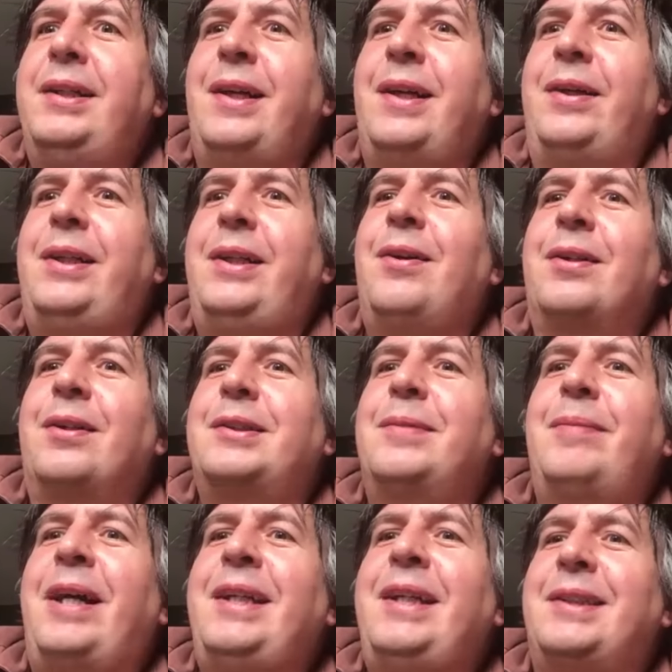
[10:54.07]
You looked
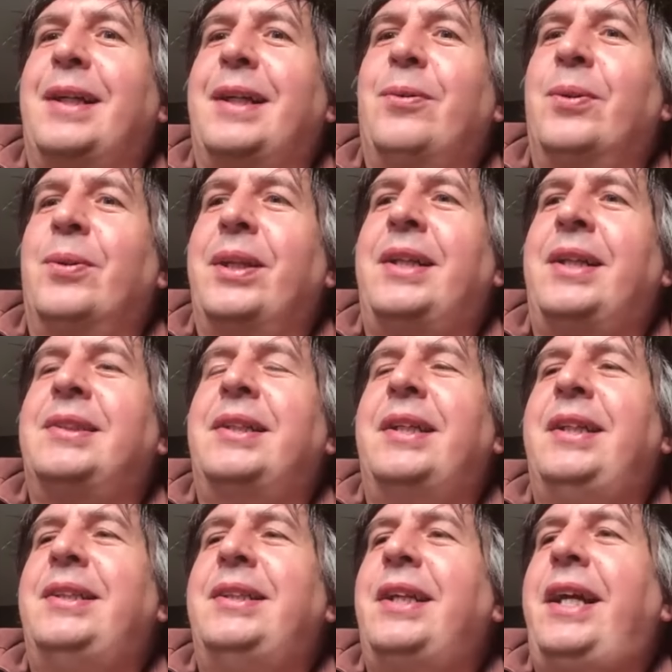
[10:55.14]
amazing and all this. And
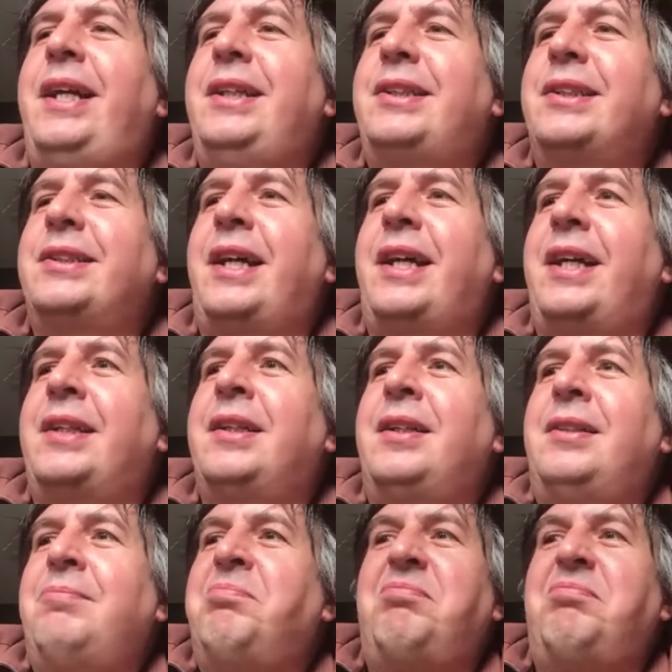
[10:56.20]
he just said,
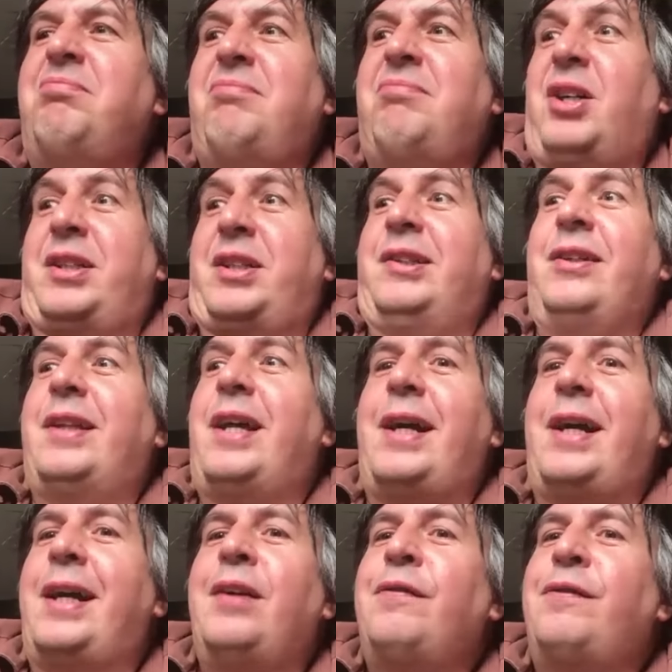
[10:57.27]
I can do that
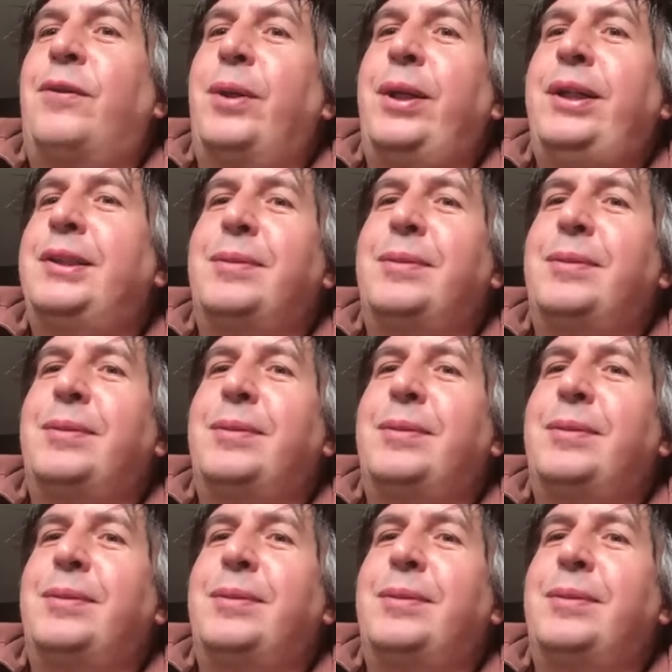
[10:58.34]
again for you.